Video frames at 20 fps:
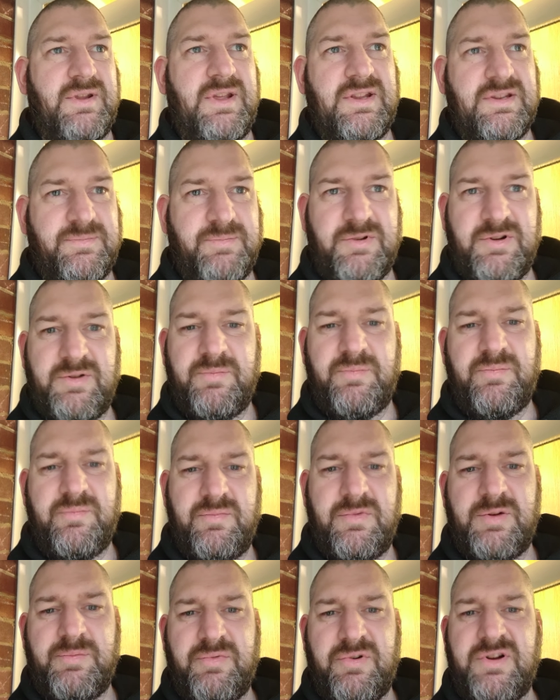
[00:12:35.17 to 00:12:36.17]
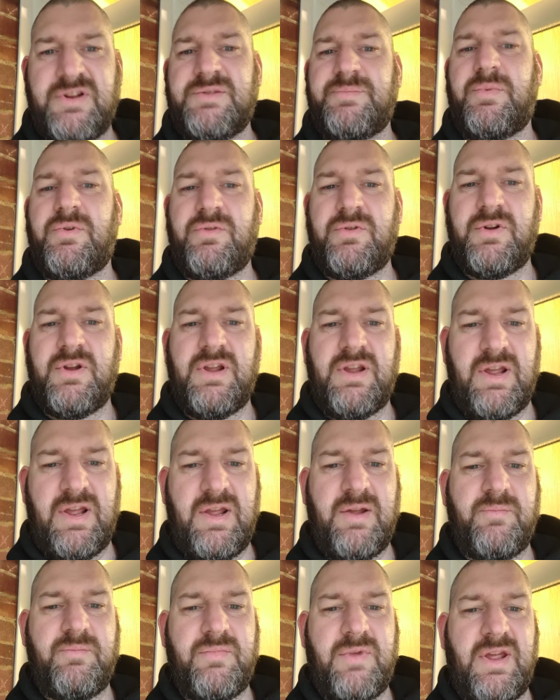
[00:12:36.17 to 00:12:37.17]
it's my bright spot.
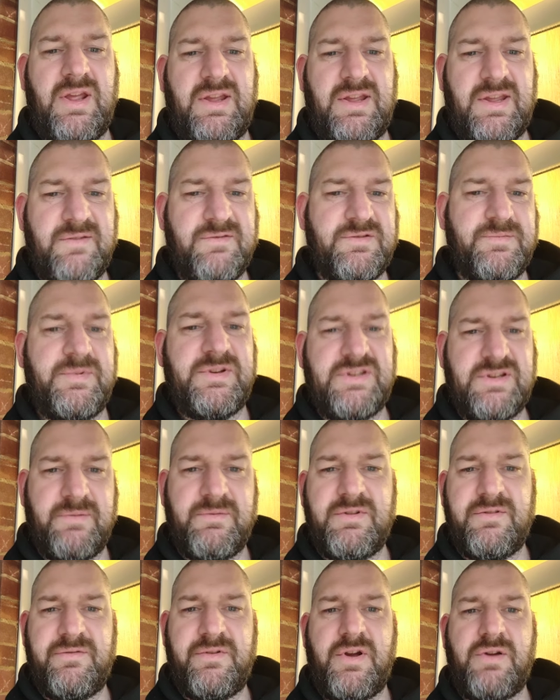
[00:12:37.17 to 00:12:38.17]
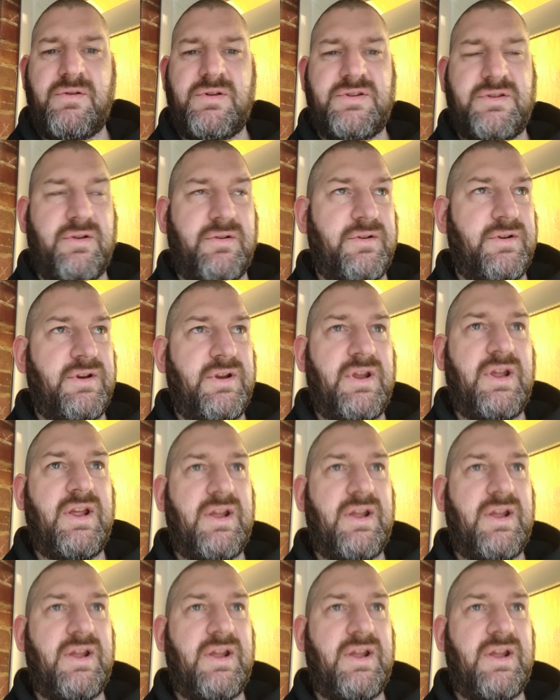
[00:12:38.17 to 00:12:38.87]
It gives me something to focus on.